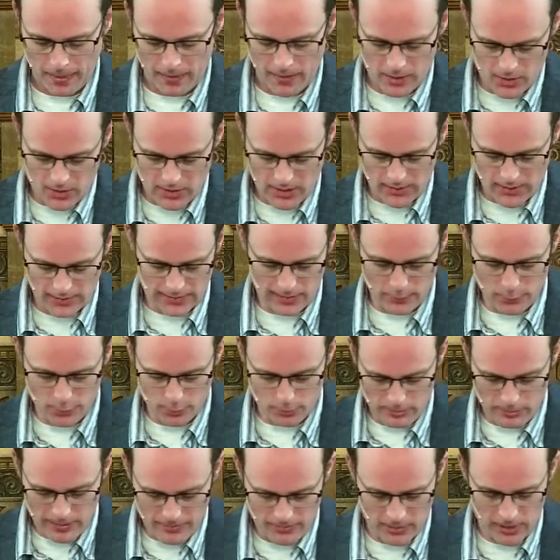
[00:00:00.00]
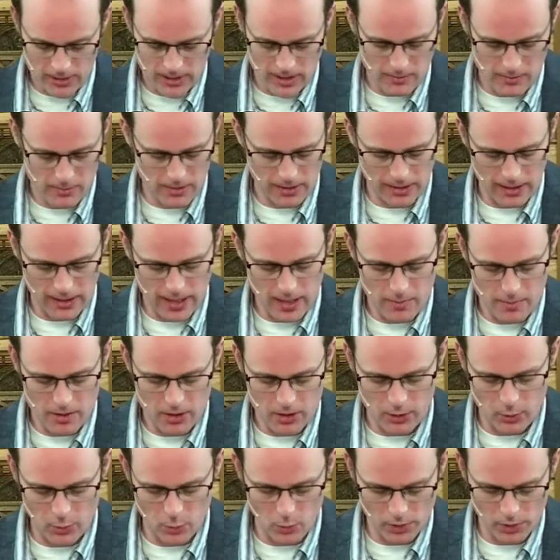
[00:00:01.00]
They set out for Rephidim and came
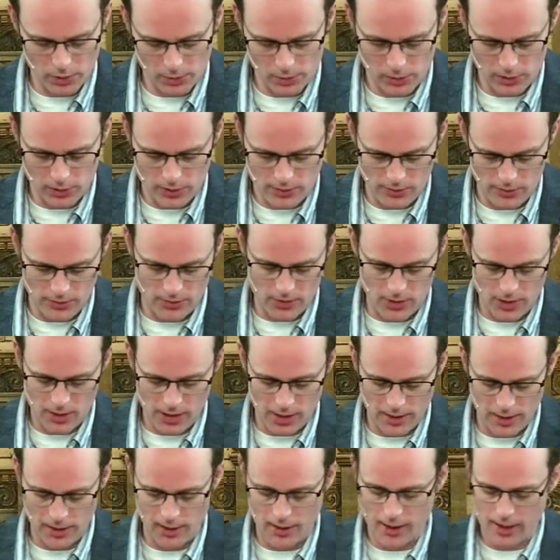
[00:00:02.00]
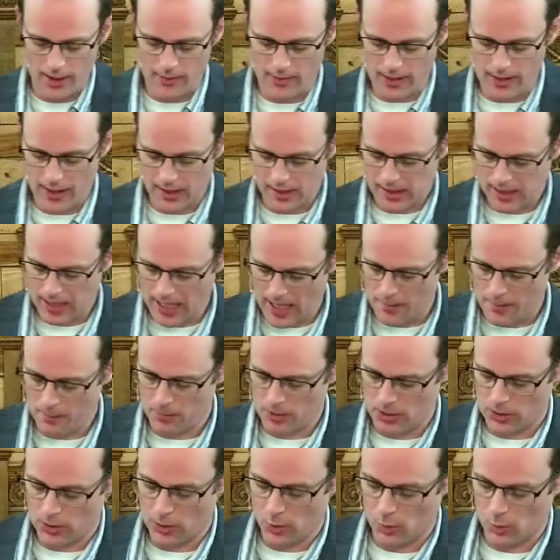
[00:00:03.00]
into the wilderness of Sinai, and they
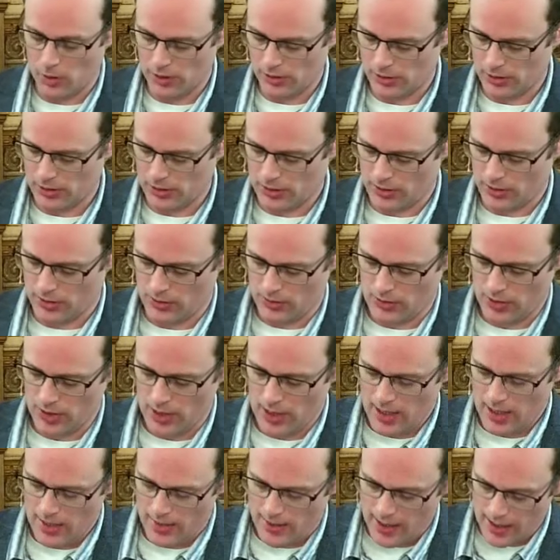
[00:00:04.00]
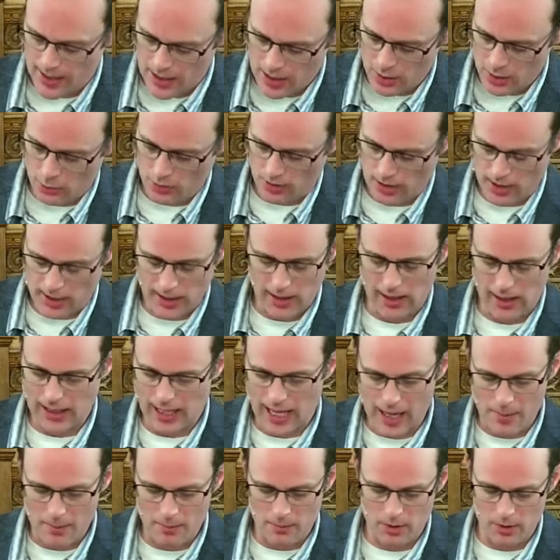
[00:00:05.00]
encamped in the wilderness. There Israel
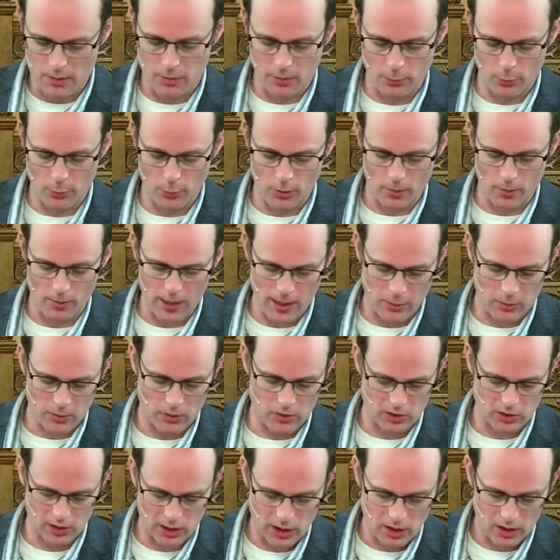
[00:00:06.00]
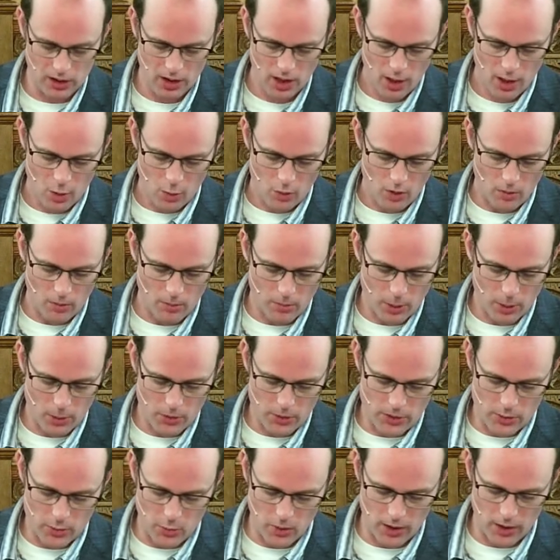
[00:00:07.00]
encamped before the mountain while
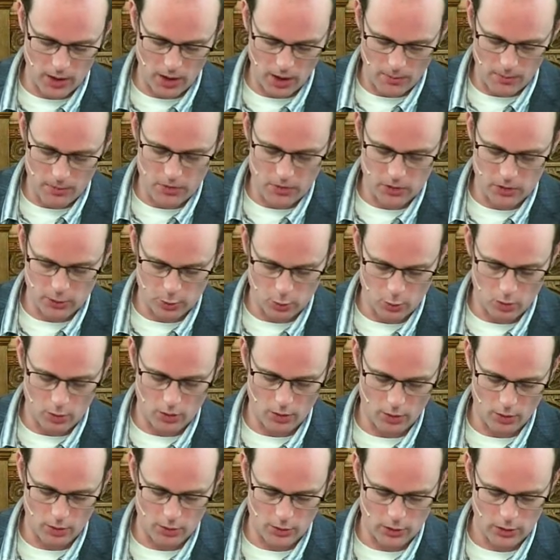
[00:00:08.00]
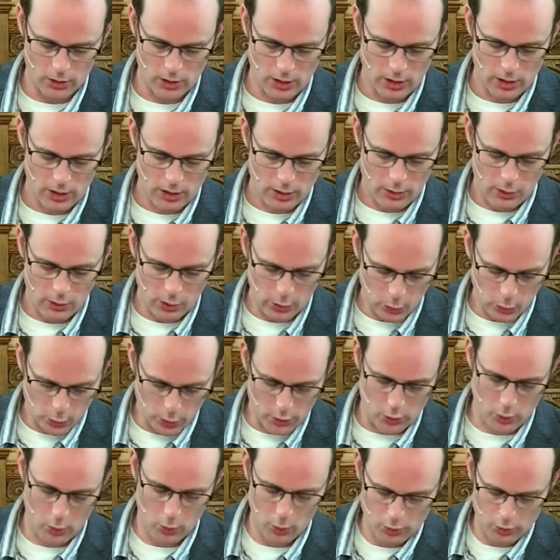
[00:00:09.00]
Moses went up to God. The
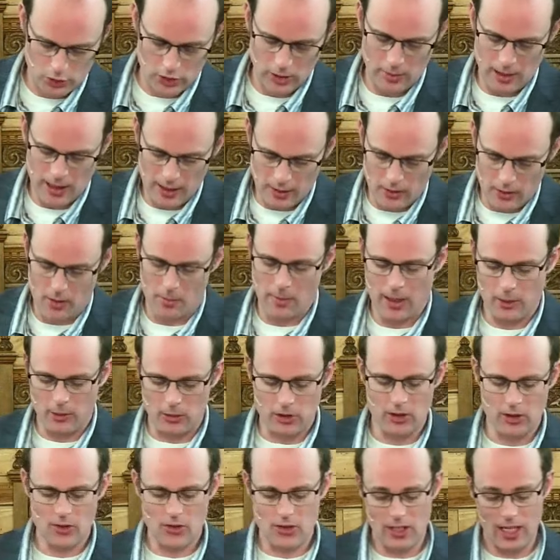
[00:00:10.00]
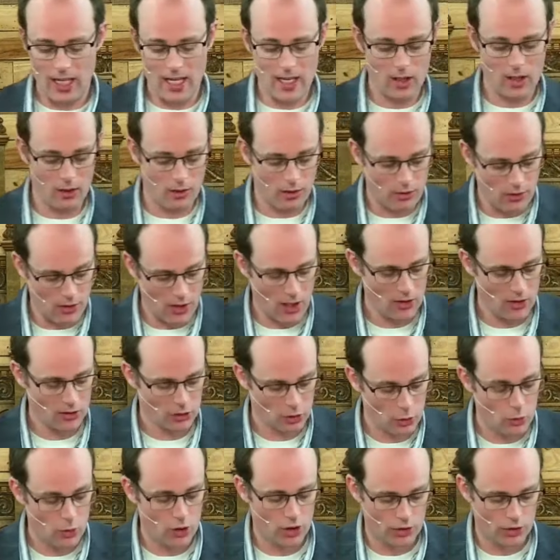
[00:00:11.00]
Lord called to him out of the mountain, saying,
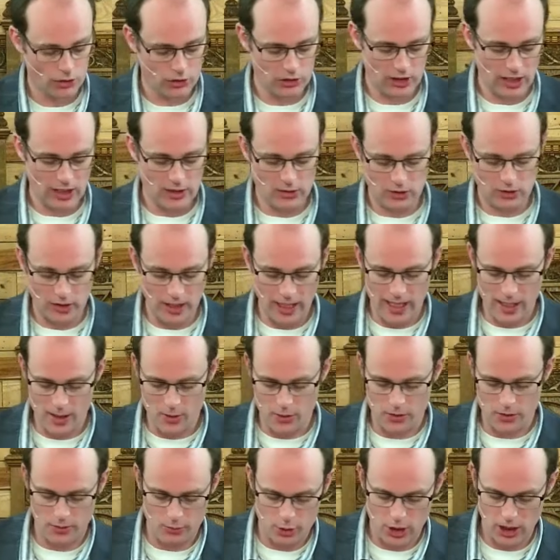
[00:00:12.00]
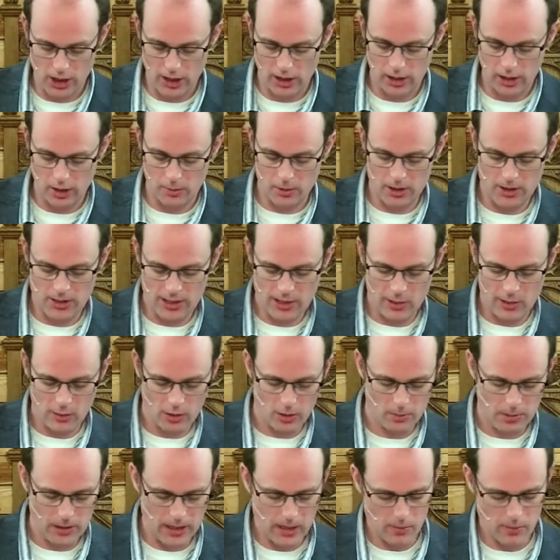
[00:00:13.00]
Thus you shall say to the house of Jacob and tell
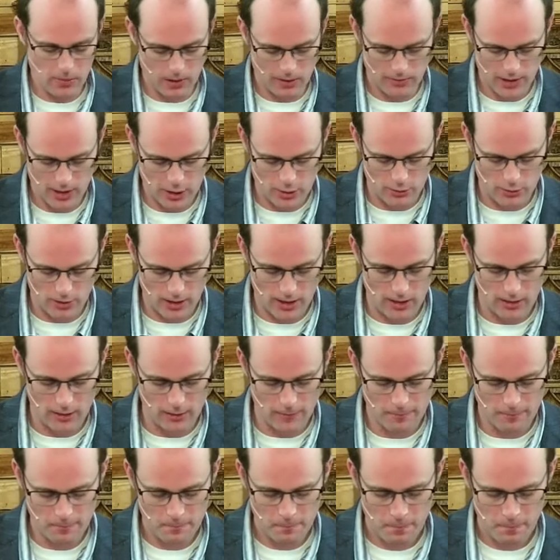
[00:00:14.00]
the people of Israel.